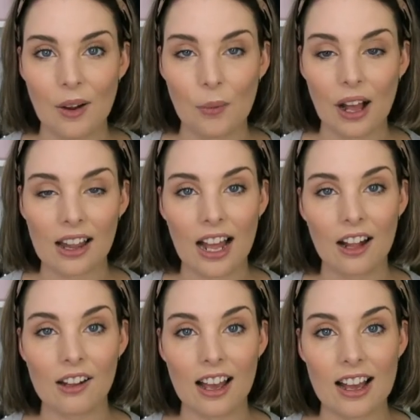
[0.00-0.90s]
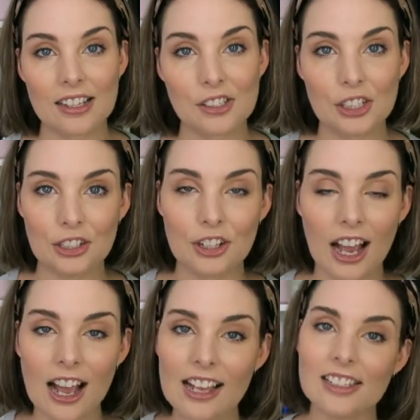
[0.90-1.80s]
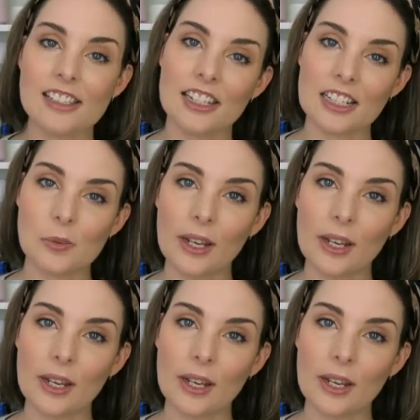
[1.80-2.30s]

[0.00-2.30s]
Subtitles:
Well, I'll see you guys next